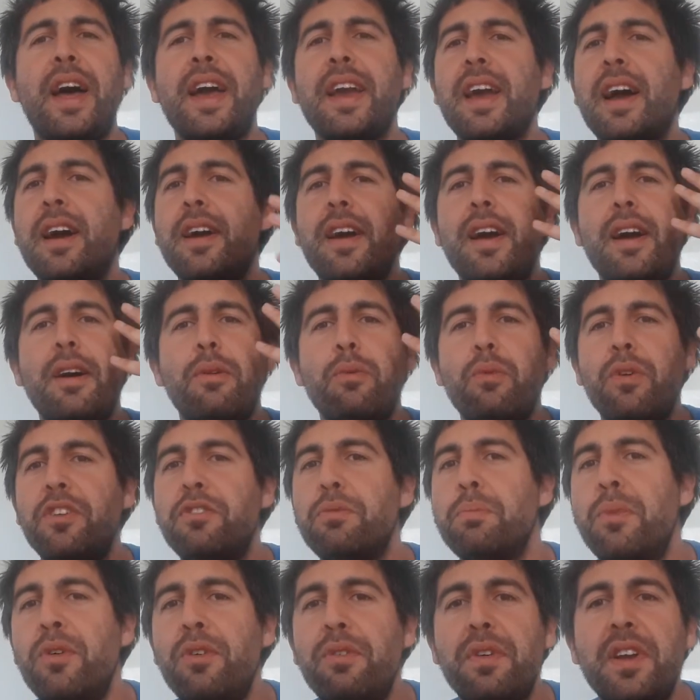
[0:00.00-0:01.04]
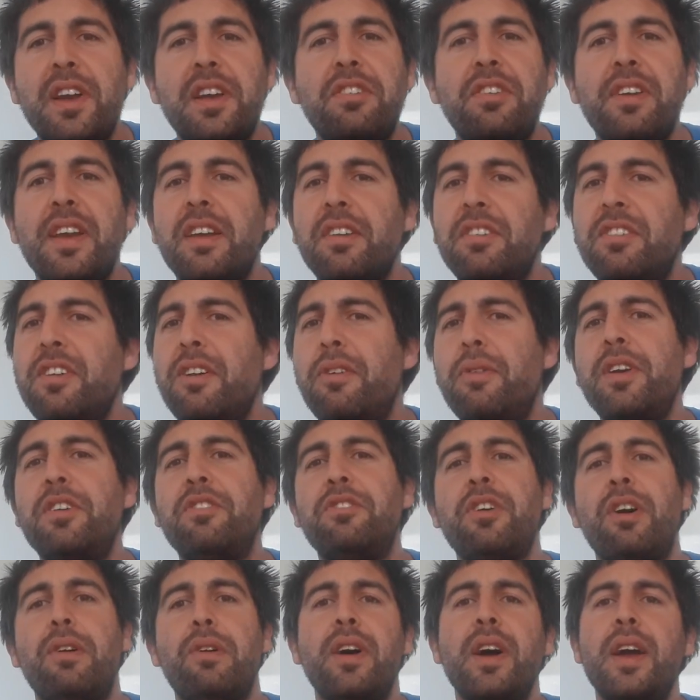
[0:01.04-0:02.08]
I watch movies, series,
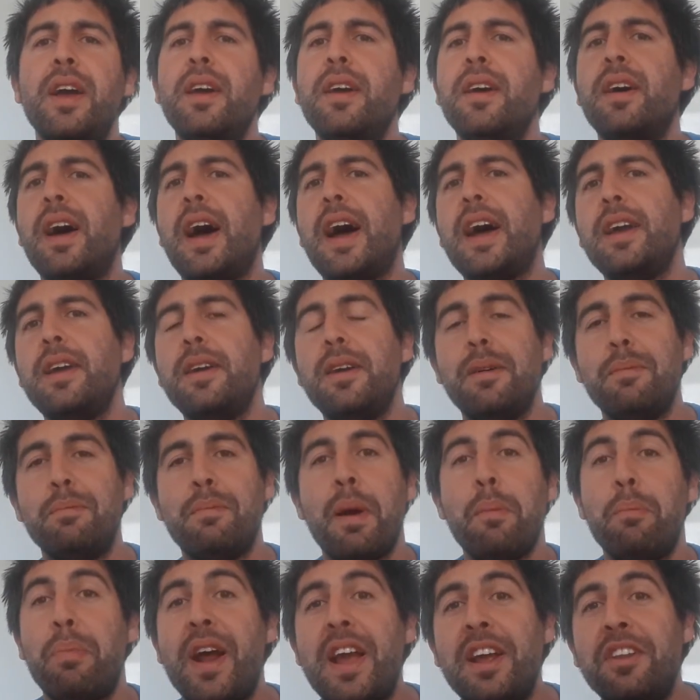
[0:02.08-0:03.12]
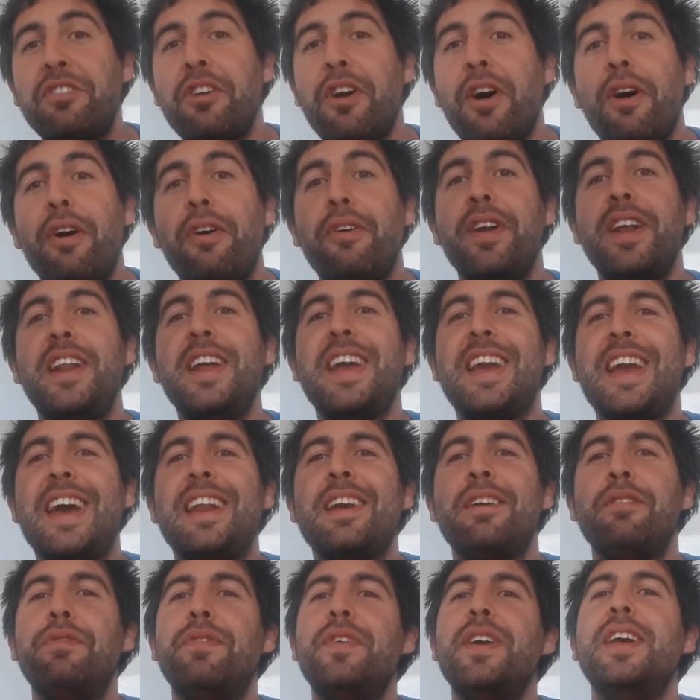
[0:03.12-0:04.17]
so my brains are already
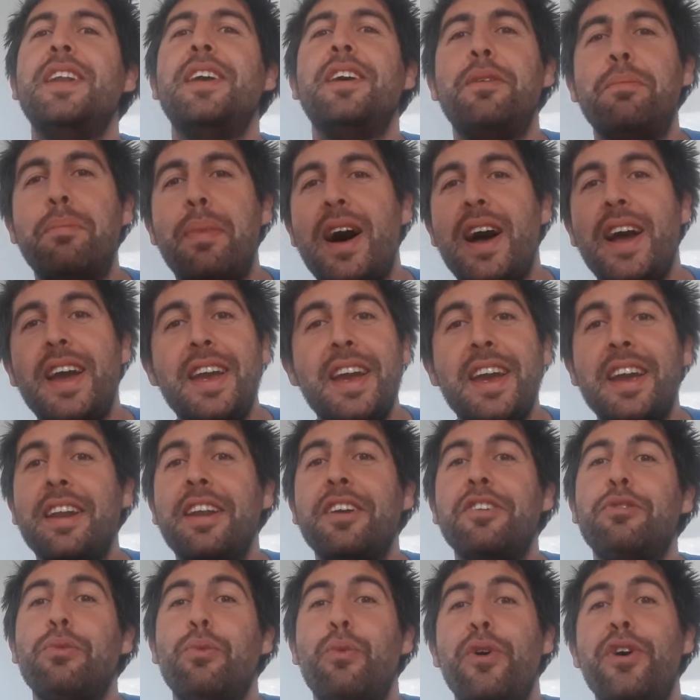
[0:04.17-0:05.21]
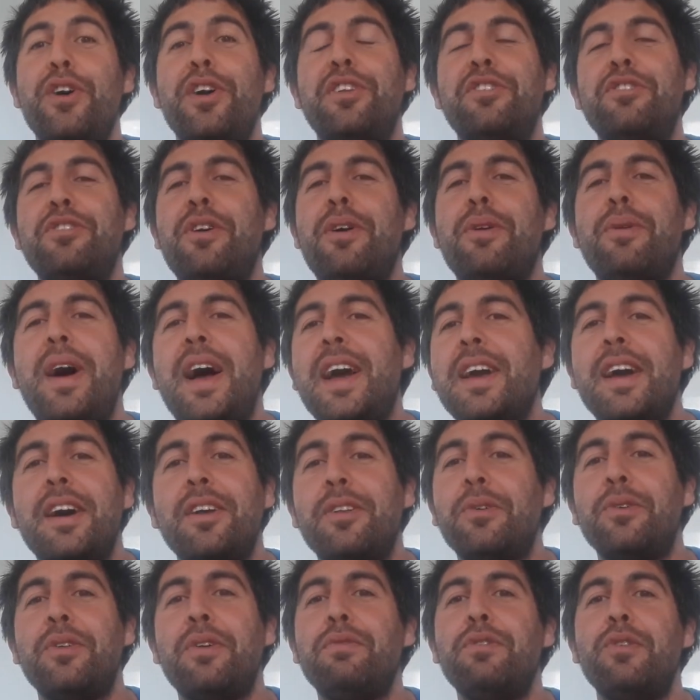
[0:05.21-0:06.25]
getting fed by English words, so I
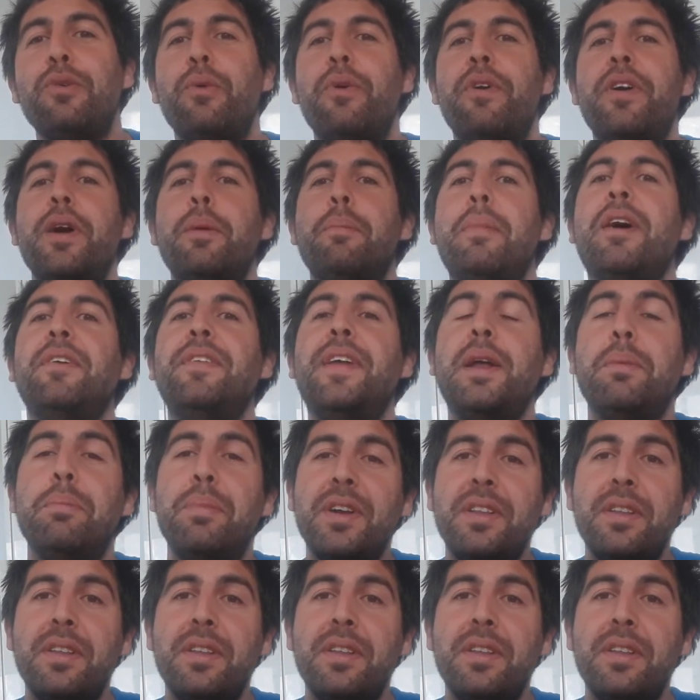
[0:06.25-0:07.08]
don't have to worry about that.